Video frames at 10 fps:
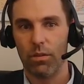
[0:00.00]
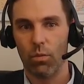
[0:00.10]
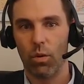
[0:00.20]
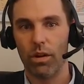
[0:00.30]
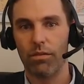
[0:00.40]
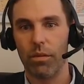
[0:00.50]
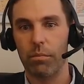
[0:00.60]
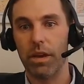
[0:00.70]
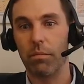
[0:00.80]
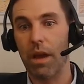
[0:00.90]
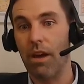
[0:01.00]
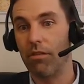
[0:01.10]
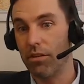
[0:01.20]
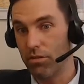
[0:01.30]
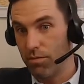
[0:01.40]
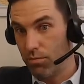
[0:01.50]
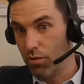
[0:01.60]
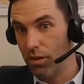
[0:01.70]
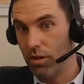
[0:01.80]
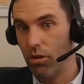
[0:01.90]
one of the big barriers
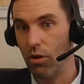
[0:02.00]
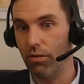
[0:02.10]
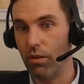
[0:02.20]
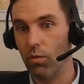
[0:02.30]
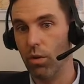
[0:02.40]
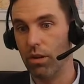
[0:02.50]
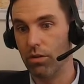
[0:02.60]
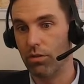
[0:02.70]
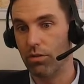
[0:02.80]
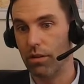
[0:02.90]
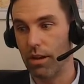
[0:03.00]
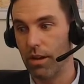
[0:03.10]
pre-COVID was